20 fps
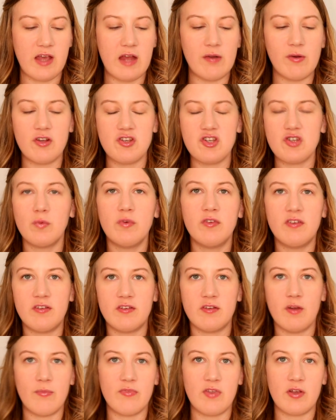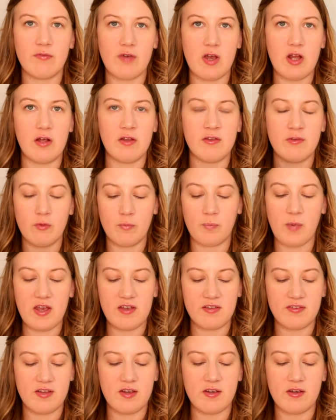Anyway, I just wanted something very like sort of
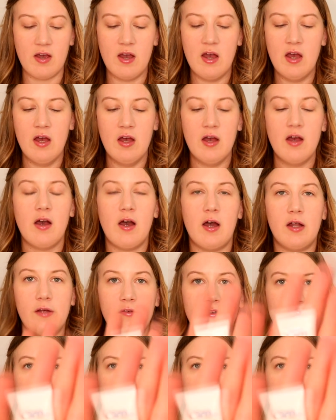basic. And I've